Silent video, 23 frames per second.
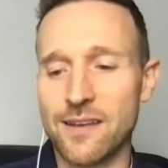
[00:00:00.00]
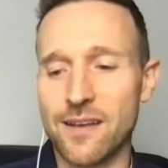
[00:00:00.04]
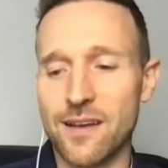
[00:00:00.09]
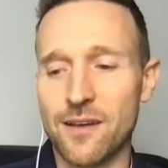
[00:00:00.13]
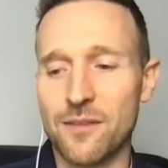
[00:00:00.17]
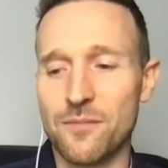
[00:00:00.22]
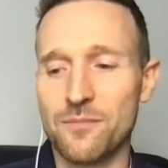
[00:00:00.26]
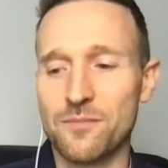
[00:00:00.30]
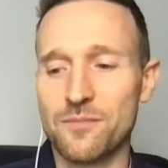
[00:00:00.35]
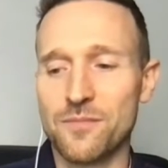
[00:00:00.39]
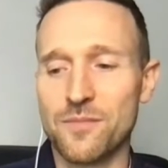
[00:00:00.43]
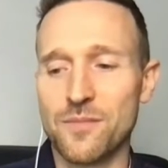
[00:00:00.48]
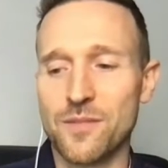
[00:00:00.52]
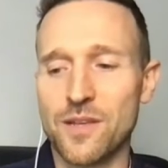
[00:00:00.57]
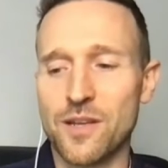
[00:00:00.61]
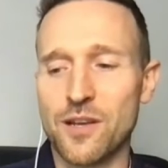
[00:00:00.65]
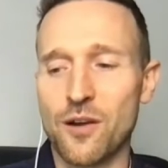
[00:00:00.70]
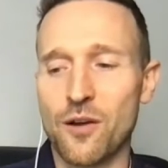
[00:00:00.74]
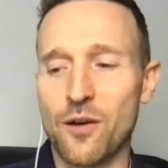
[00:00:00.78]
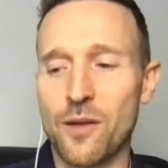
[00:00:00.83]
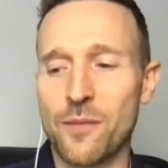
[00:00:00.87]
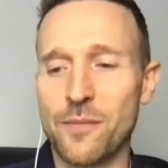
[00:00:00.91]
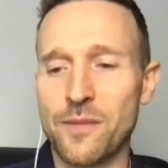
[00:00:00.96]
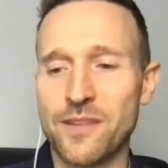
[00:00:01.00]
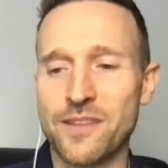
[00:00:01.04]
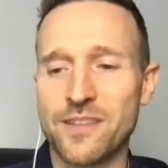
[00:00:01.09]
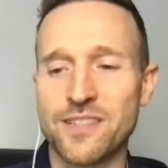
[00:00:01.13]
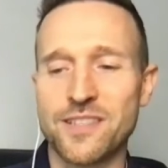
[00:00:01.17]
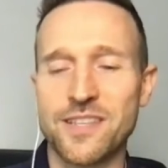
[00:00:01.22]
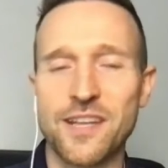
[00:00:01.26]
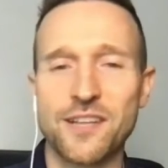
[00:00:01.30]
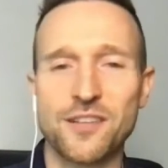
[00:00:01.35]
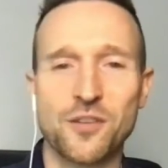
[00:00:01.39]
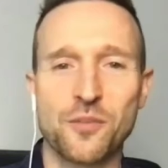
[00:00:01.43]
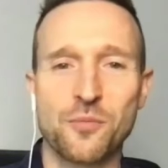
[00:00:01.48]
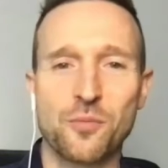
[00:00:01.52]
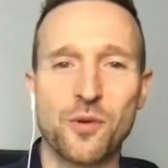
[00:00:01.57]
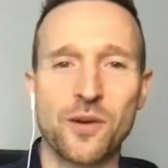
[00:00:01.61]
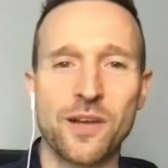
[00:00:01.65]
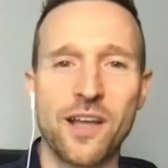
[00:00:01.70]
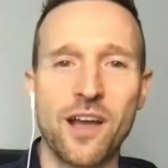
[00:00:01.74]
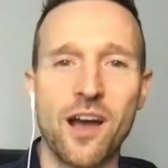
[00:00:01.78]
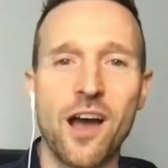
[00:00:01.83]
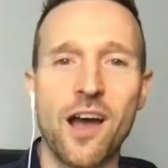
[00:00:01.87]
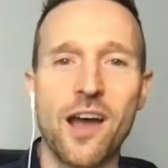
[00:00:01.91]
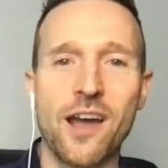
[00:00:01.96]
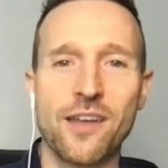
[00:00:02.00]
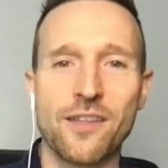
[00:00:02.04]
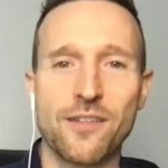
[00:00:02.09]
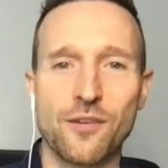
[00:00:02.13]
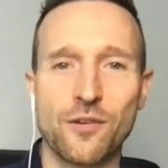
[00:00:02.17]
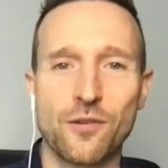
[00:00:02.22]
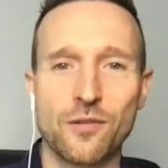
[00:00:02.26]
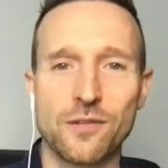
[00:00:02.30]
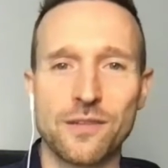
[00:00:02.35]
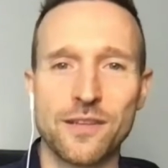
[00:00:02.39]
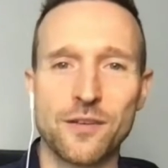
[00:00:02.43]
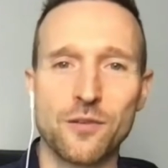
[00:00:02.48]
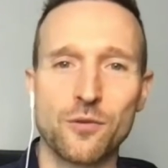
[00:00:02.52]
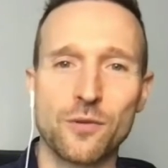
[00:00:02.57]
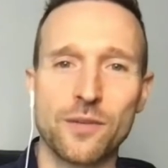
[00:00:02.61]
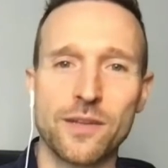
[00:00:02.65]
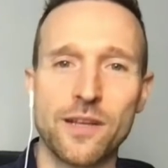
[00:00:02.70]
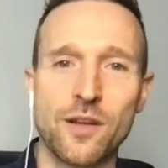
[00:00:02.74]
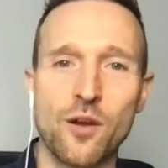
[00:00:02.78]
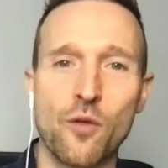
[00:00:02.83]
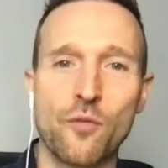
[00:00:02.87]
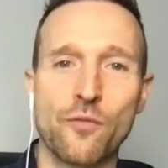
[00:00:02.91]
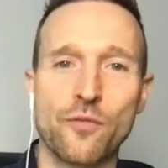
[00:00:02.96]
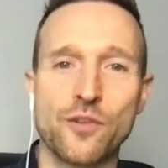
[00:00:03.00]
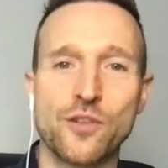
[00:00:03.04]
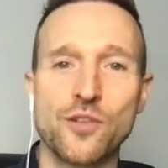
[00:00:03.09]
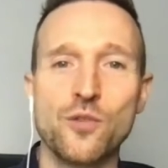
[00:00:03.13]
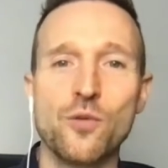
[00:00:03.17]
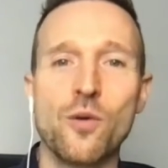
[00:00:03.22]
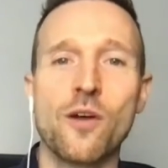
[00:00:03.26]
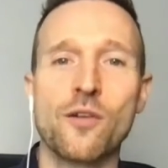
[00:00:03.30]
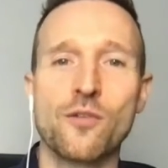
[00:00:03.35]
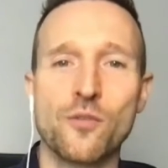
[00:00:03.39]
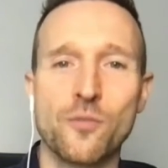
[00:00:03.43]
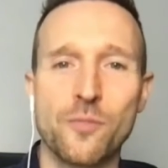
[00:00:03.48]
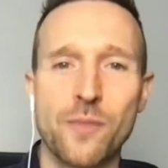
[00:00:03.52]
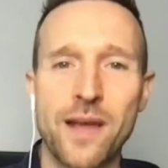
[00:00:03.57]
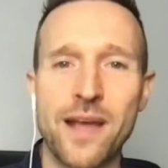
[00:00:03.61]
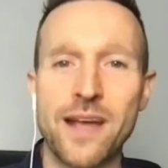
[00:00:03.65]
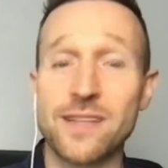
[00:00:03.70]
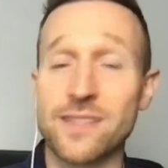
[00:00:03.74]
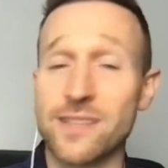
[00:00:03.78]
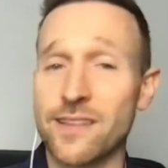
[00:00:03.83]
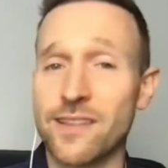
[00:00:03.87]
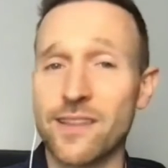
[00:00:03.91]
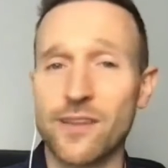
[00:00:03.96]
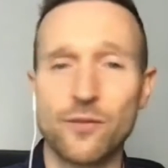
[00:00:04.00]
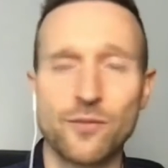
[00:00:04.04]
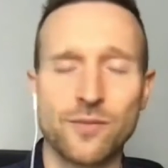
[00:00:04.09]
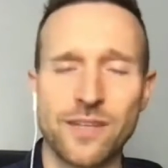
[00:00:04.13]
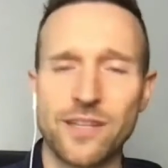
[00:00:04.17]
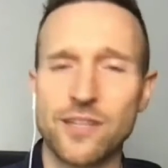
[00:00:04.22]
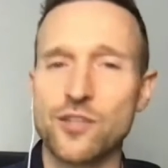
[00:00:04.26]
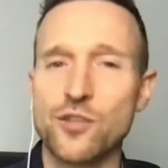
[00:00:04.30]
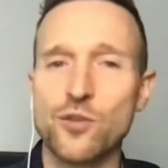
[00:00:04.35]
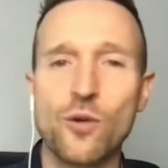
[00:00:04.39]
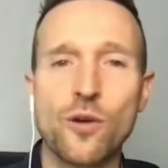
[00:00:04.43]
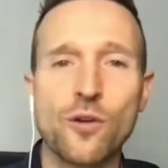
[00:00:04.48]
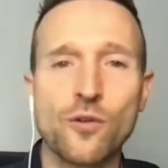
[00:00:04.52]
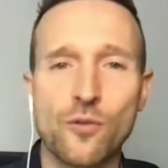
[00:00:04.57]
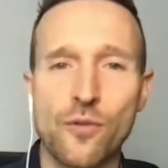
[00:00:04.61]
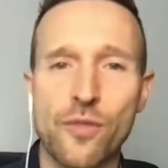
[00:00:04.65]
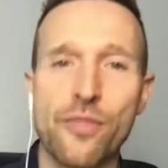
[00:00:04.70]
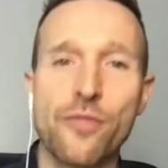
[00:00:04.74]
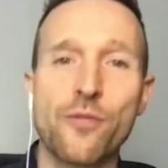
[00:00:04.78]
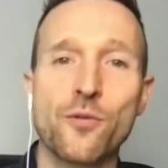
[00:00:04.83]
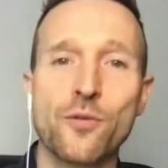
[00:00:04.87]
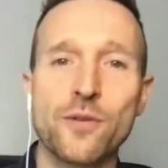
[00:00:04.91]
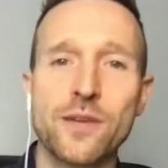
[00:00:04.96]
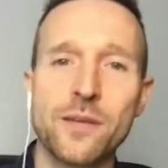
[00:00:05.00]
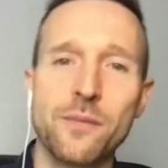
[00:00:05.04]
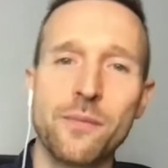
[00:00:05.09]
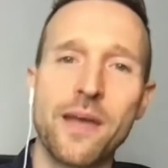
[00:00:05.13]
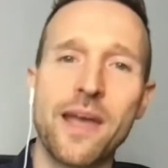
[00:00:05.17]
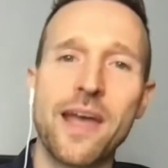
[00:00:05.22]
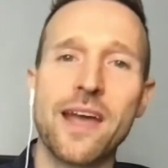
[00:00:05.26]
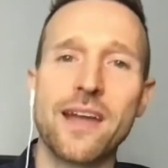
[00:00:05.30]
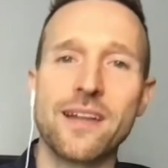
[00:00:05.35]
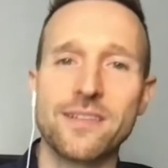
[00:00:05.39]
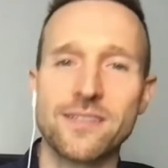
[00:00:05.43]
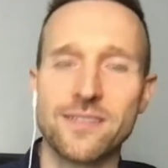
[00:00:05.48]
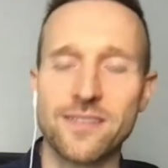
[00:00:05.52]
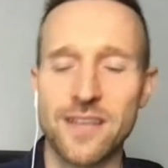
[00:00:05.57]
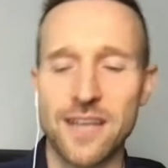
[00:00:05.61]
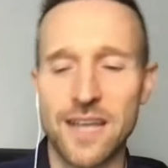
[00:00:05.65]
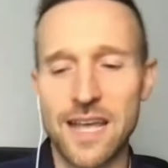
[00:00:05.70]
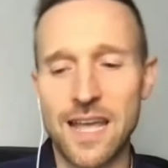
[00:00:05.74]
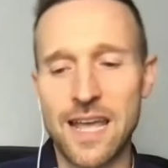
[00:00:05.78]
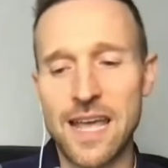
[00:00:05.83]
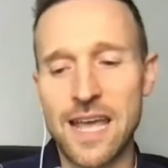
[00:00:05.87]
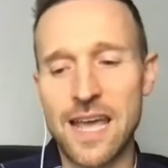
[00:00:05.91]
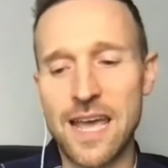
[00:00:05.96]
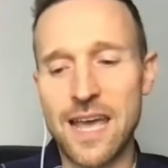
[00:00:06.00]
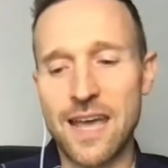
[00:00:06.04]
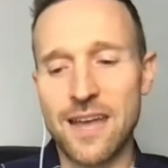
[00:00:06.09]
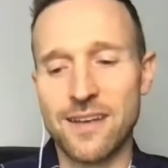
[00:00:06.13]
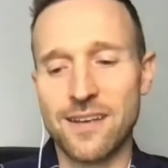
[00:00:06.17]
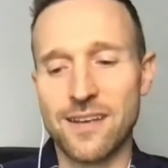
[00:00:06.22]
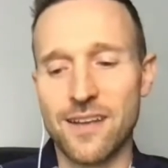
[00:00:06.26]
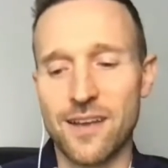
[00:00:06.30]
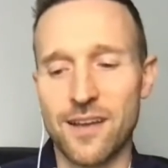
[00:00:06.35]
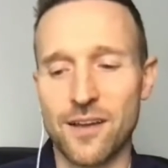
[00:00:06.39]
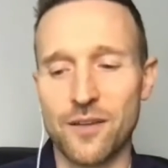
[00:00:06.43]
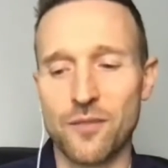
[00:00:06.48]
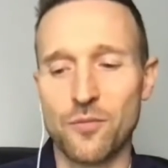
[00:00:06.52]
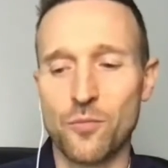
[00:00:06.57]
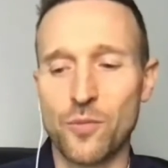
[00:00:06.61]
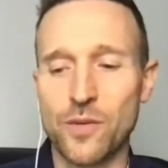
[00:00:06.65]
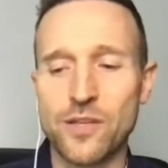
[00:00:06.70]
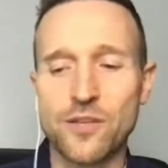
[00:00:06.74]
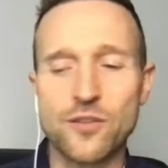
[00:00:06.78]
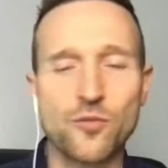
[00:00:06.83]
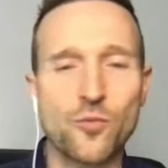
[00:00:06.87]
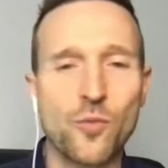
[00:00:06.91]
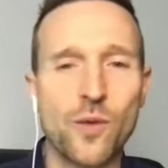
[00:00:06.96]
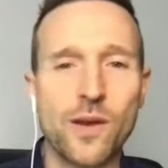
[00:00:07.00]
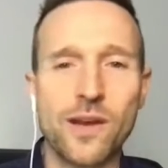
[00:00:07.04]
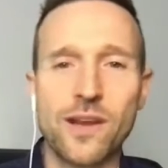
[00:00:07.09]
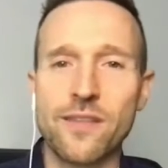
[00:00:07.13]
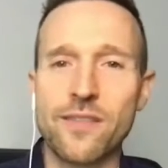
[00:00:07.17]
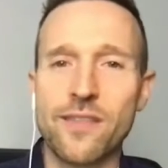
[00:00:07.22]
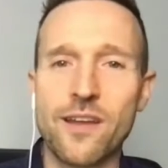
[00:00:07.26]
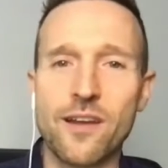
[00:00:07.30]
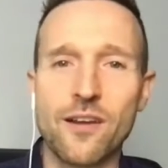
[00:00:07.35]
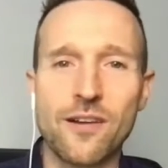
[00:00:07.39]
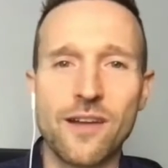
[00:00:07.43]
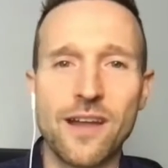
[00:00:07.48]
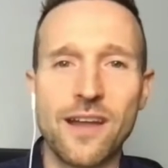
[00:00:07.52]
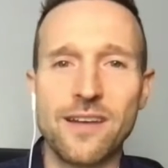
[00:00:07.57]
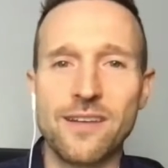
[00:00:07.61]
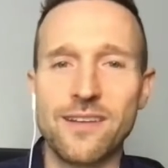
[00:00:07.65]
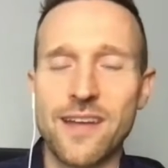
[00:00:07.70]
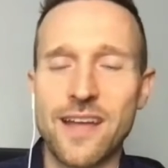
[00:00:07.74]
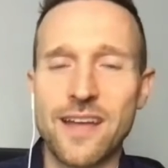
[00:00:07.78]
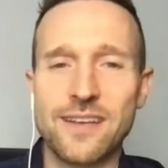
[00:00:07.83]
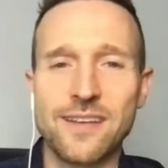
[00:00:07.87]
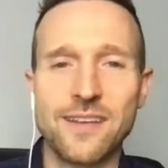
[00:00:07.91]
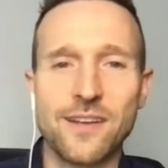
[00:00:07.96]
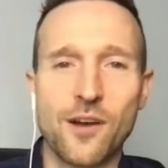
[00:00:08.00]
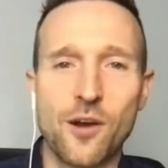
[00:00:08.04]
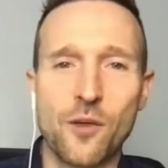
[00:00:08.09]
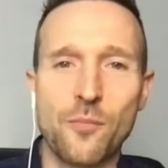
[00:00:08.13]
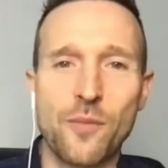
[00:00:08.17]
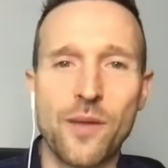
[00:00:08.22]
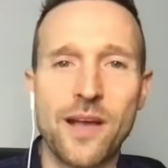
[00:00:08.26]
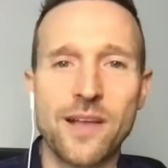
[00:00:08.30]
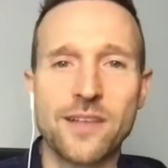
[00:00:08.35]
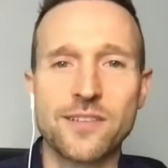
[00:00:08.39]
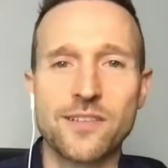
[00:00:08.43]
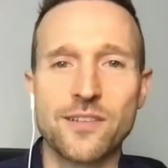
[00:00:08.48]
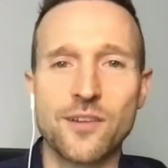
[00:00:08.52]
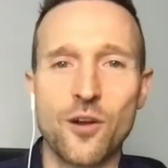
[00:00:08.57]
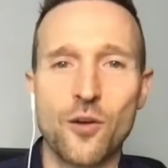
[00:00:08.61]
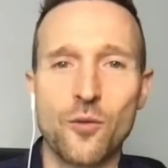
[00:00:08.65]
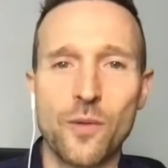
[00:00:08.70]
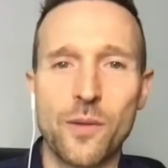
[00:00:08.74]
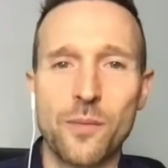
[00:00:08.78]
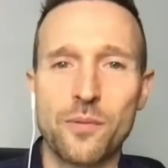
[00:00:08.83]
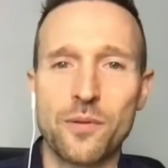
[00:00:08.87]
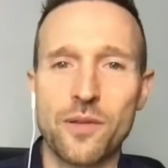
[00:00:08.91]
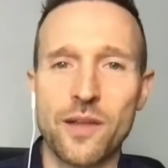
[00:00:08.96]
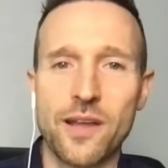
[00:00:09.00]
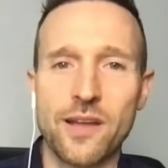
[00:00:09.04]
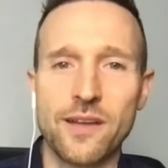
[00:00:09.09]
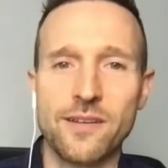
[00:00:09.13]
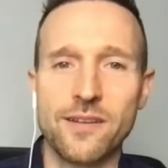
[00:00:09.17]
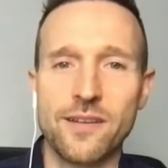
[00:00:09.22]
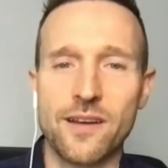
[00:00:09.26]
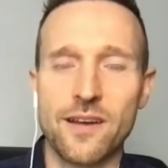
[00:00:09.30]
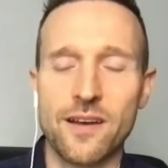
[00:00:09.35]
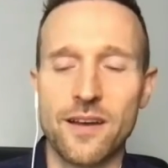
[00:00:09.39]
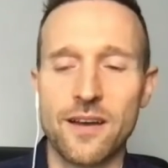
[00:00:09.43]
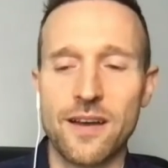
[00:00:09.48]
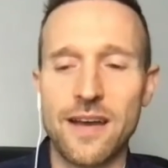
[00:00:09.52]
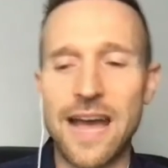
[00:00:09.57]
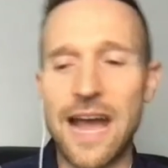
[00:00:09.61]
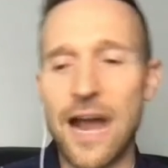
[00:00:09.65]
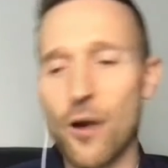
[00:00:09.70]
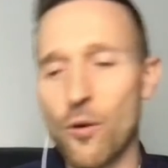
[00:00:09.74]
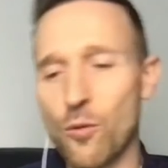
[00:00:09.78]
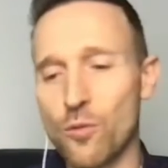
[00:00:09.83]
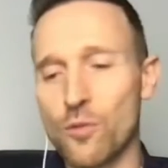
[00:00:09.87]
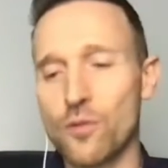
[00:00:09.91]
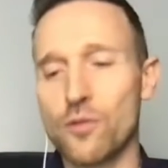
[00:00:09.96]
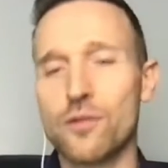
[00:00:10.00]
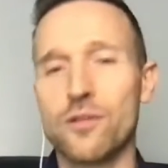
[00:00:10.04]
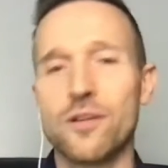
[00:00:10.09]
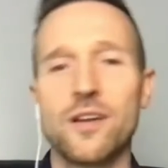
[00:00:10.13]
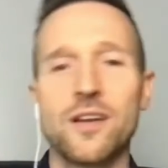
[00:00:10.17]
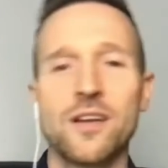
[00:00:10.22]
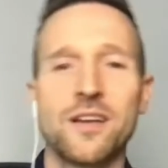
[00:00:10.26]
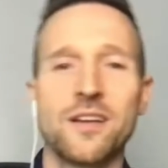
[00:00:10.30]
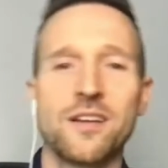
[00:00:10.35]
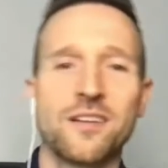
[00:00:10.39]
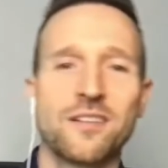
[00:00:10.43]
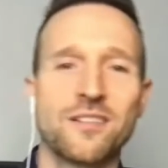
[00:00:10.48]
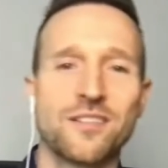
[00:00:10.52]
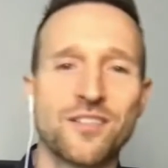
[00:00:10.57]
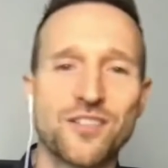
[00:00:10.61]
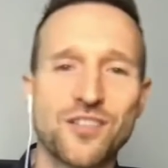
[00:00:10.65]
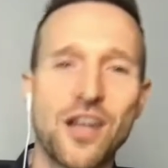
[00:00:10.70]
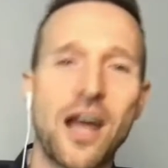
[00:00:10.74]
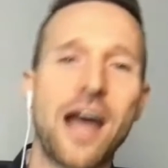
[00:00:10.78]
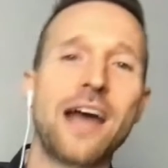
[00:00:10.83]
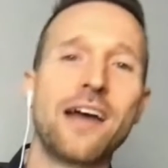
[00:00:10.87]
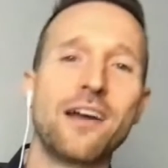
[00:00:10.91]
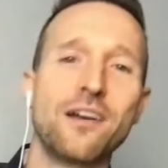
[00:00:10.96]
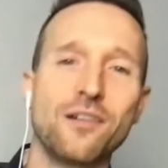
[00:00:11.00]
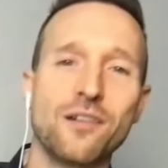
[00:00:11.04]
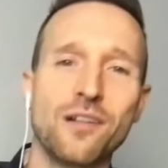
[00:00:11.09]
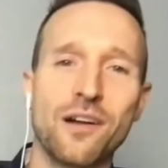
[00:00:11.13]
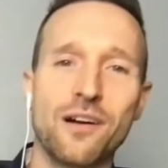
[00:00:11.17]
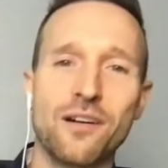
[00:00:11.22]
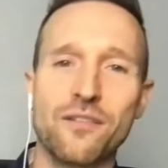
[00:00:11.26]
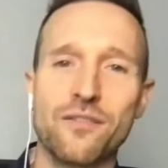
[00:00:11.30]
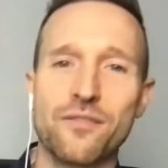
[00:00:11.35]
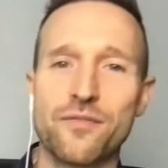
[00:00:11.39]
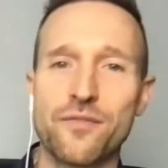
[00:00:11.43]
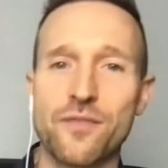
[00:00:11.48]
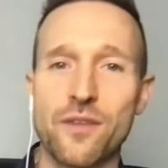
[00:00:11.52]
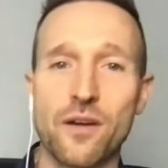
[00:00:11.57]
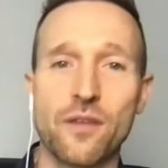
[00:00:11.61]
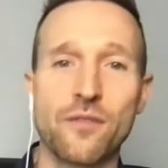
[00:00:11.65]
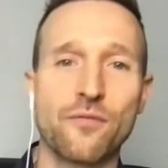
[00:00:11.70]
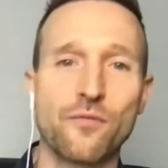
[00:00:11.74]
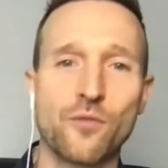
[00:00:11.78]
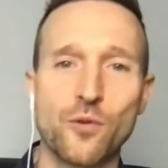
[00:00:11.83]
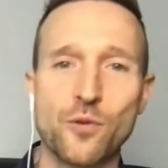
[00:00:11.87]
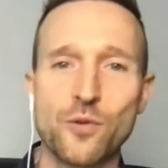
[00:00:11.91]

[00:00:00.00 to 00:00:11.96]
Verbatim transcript: And, um, you know, I mean, the stakes are pretty high. There are literally over 200 bands. I think it was like 230 bands. And uh, we just went in there and, and did our best. You know, we played uh, our style of,